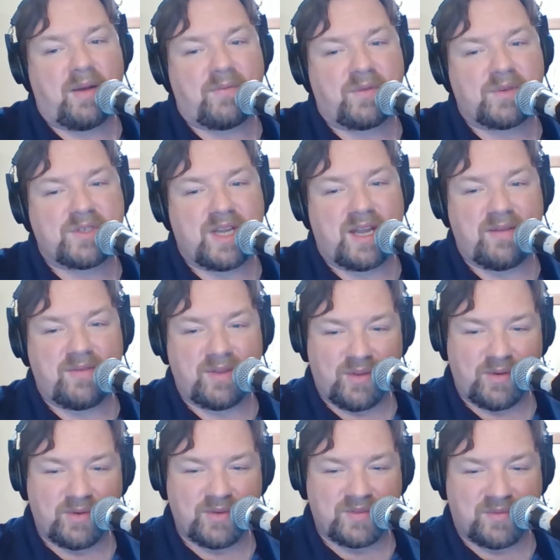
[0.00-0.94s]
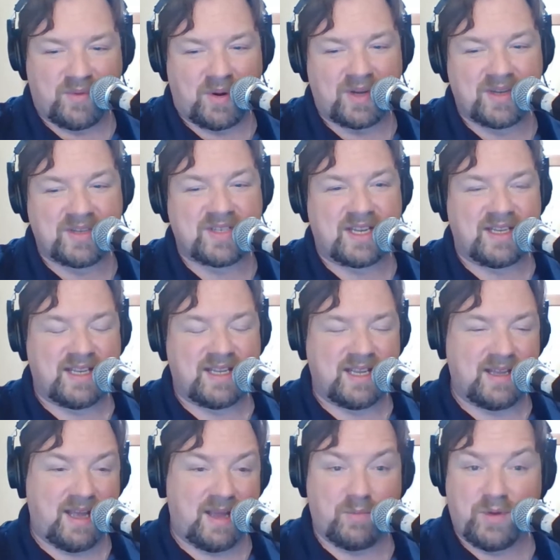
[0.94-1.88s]
for saving those for us,
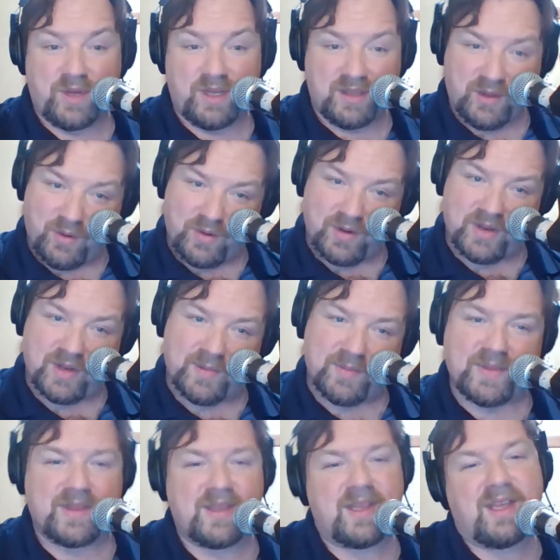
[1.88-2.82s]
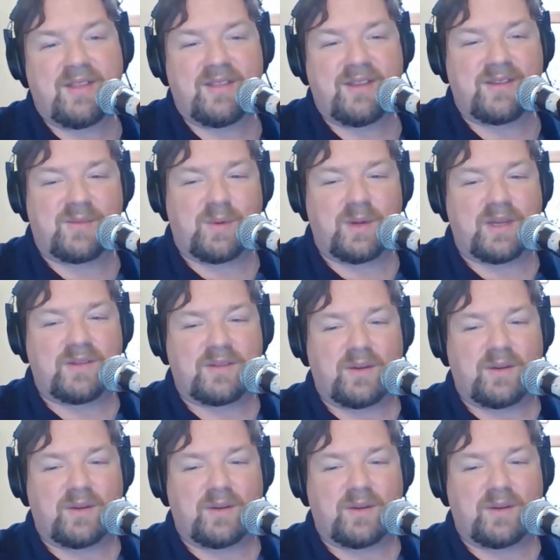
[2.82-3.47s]
and we loaded them in this week.